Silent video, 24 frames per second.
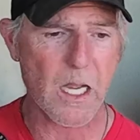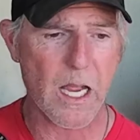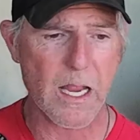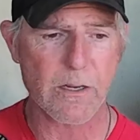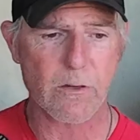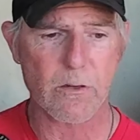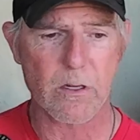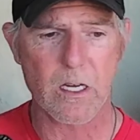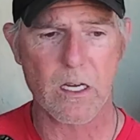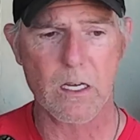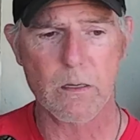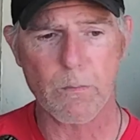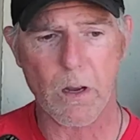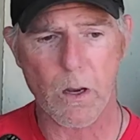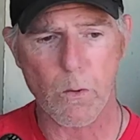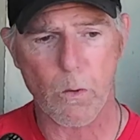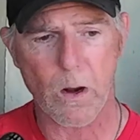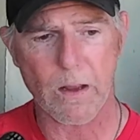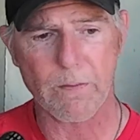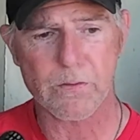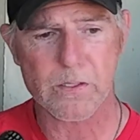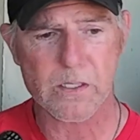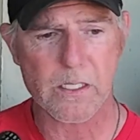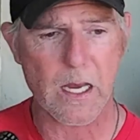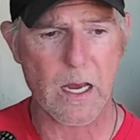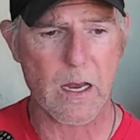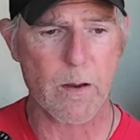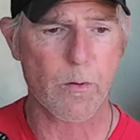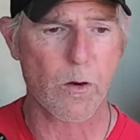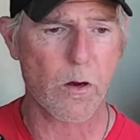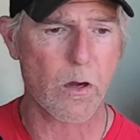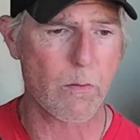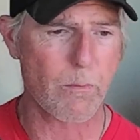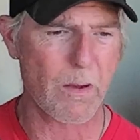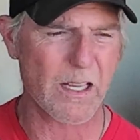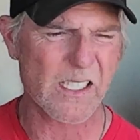Green, my wife
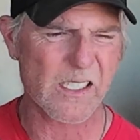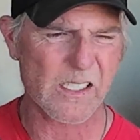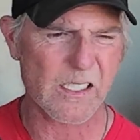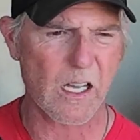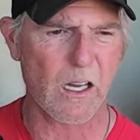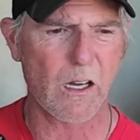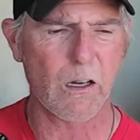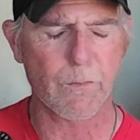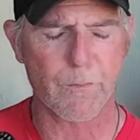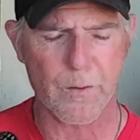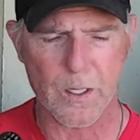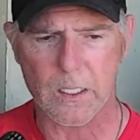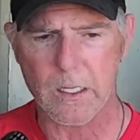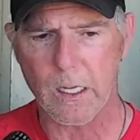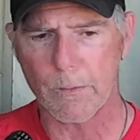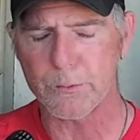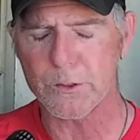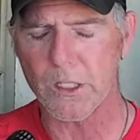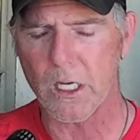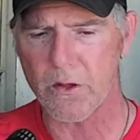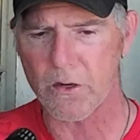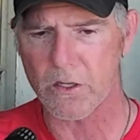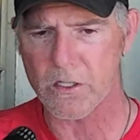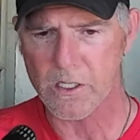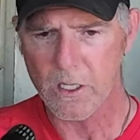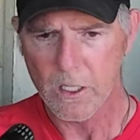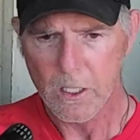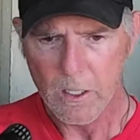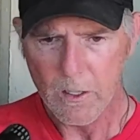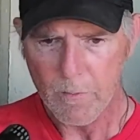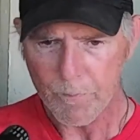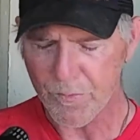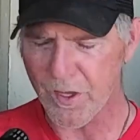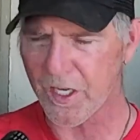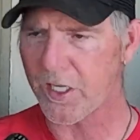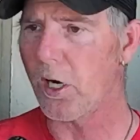Sabra, myself, and a couple others
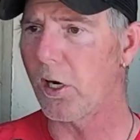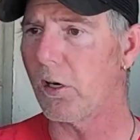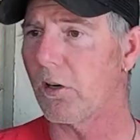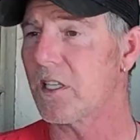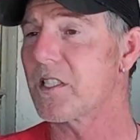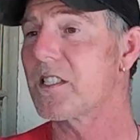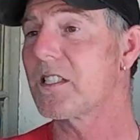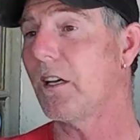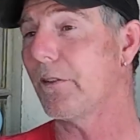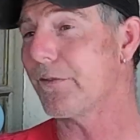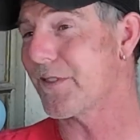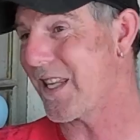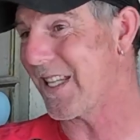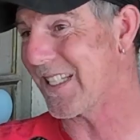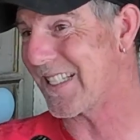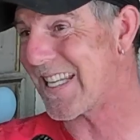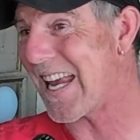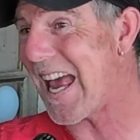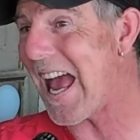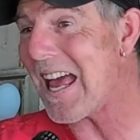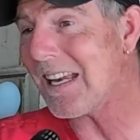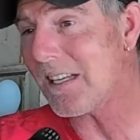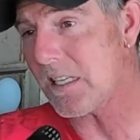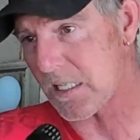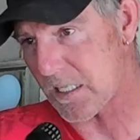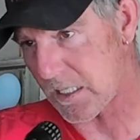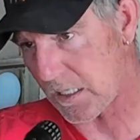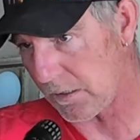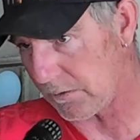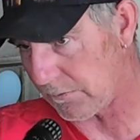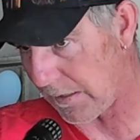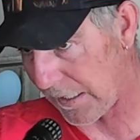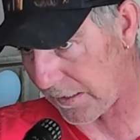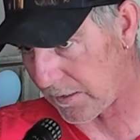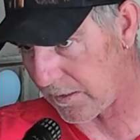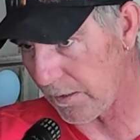that call ourselves the Tetanus
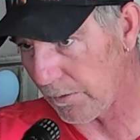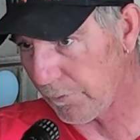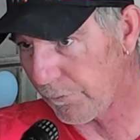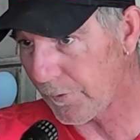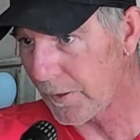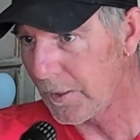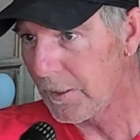Collective.